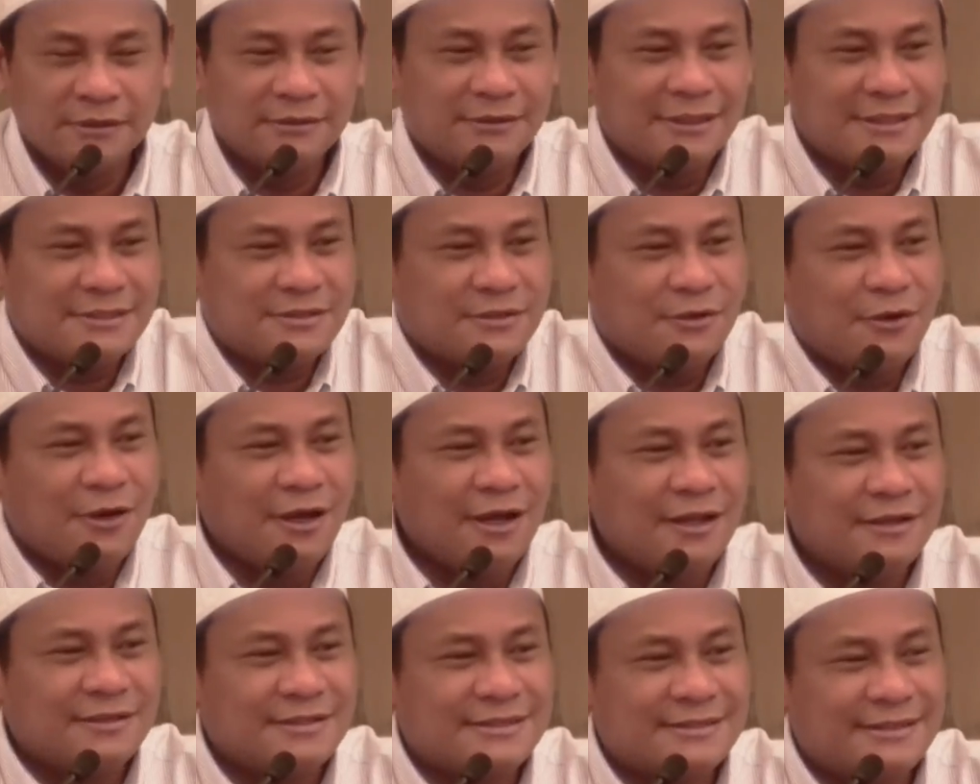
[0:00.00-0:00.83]
Does your
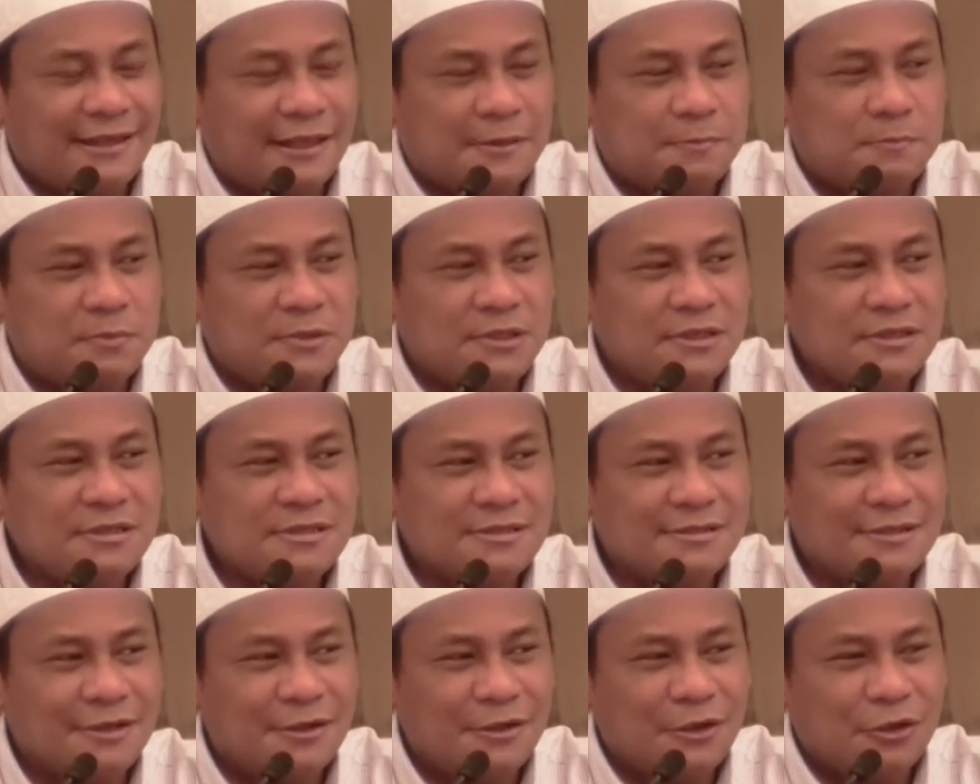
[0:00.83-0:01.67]
heart stay at
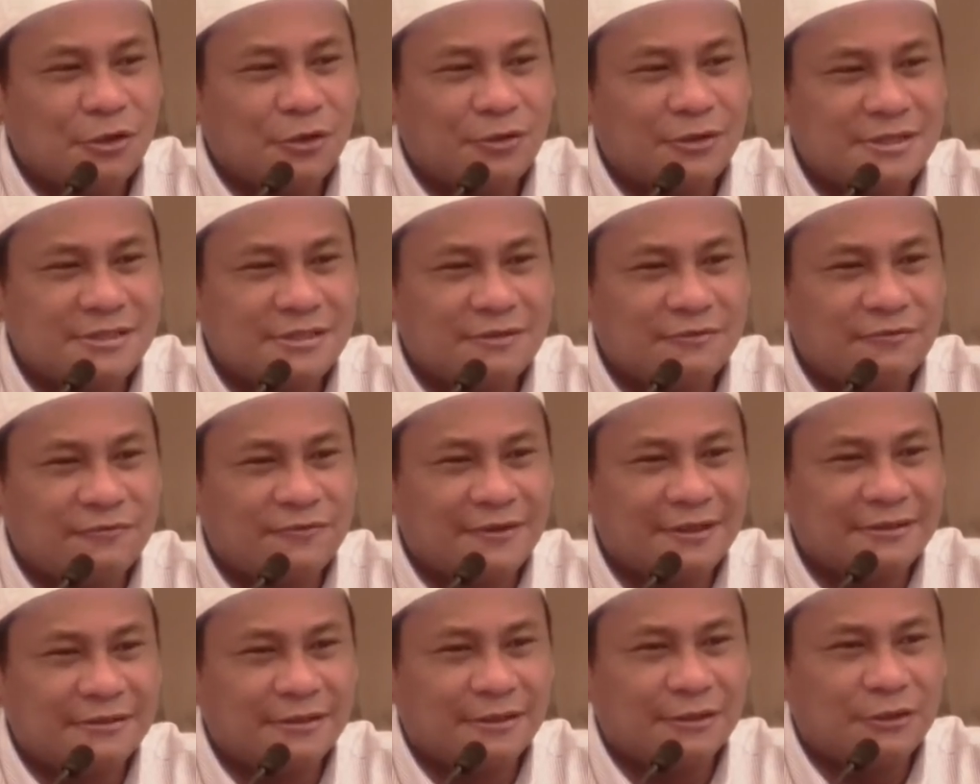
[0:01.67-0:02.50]
peace, or does it
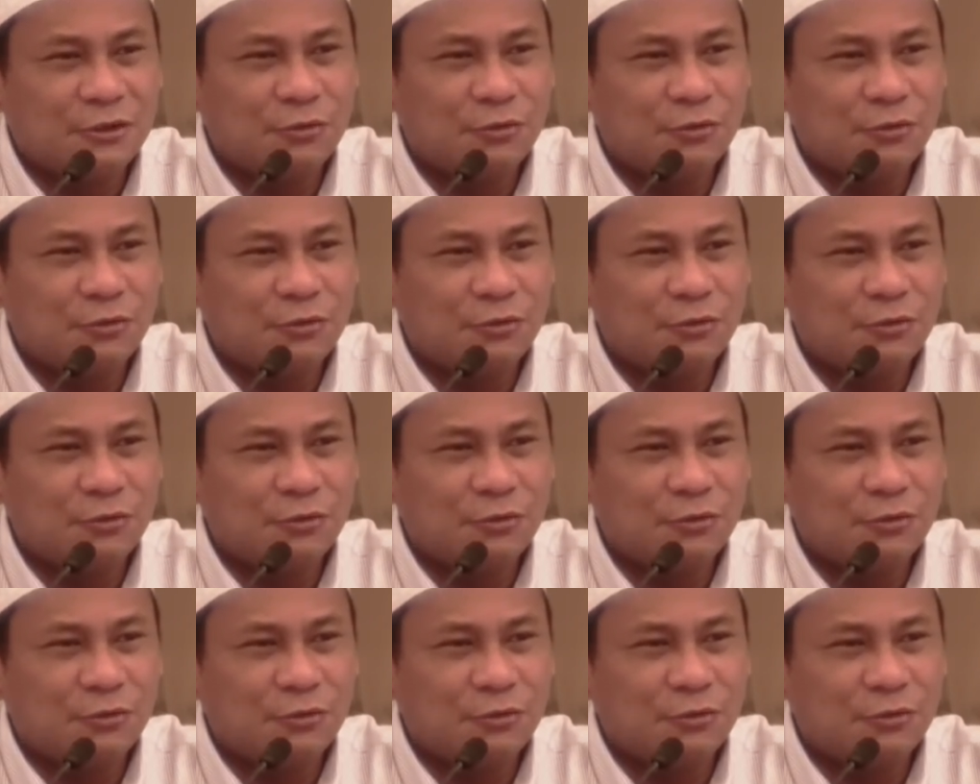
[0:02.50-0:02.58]
flutter